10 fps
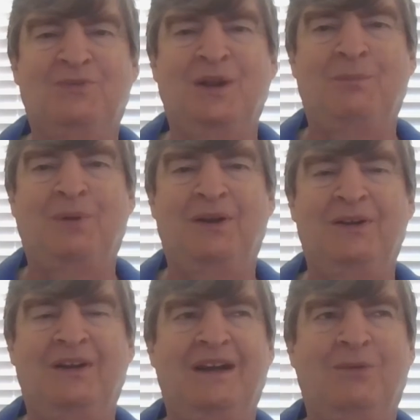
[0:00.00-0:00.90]
very
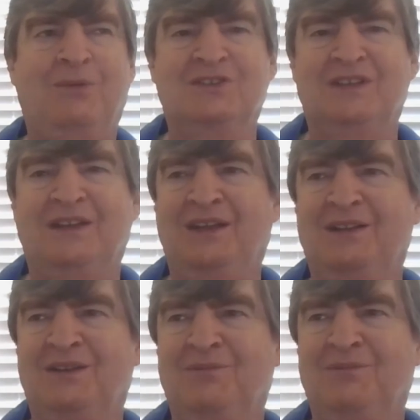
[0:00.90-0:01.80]
paradoxical, whereas I
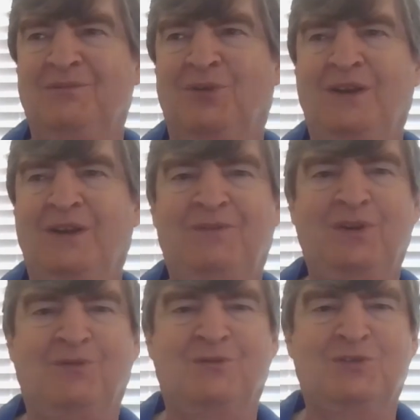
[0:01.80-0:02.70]
think that only a
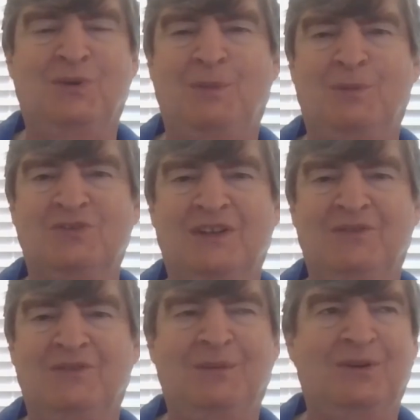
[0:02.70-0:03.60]
small percent
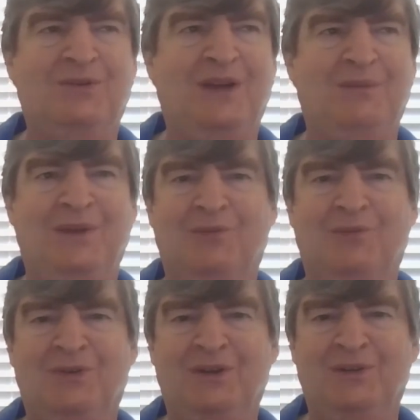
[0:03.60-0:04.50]
of Democrat men
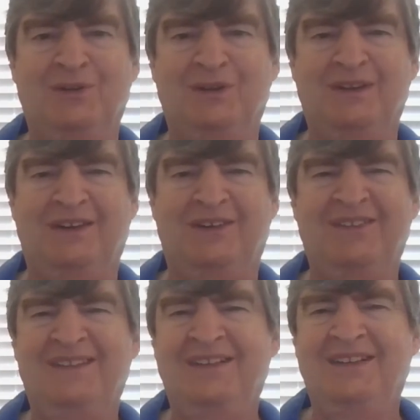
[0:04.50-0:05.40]
were going to do it.
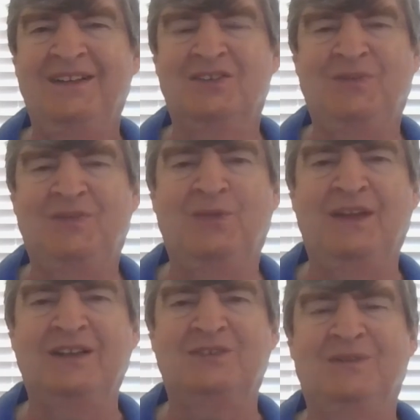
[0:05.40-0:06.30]
Now, there's a few
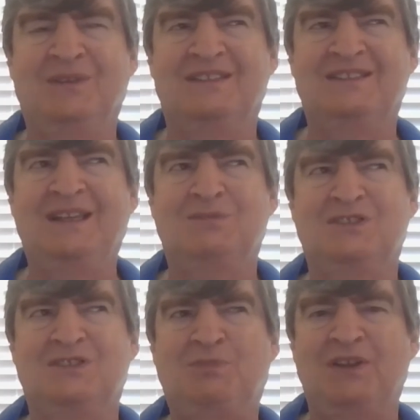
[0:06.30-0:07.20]
things that seem
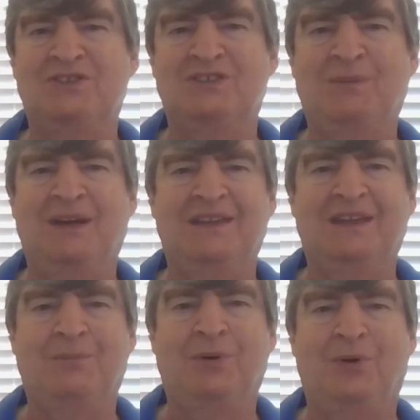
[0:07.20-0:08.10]
suspicious about
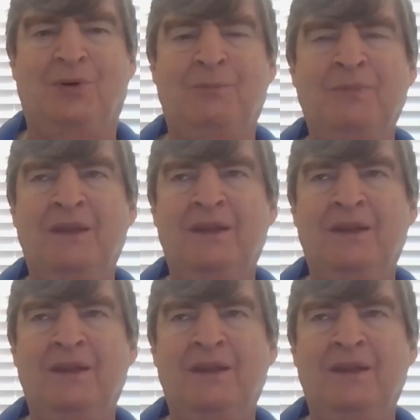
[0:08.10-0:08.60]
that poll.